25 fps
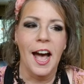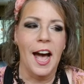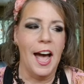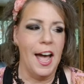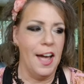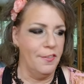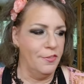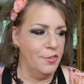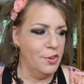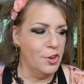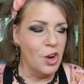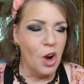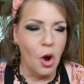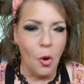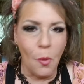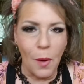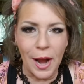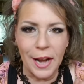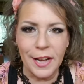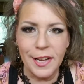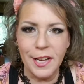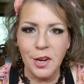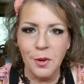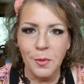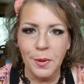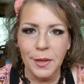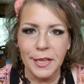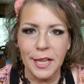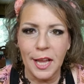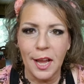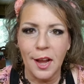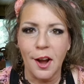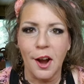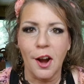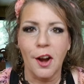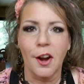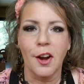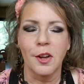I have no idea what
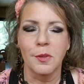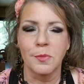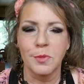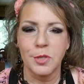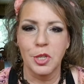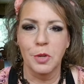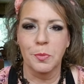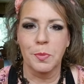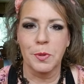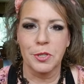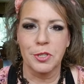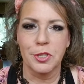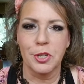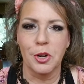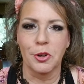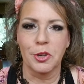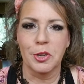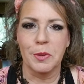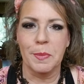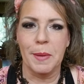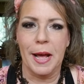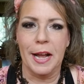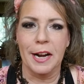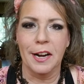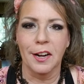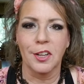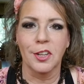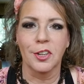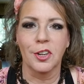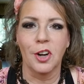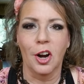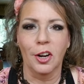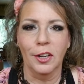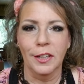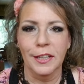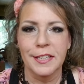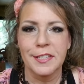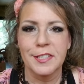they are. I'm super stoked about it. Could
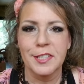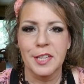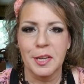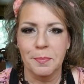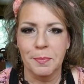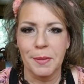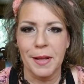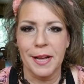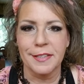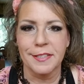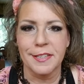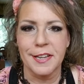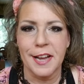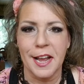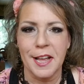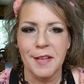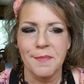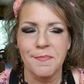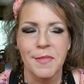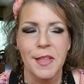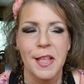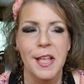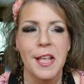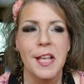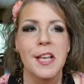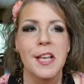hardly sleep last night.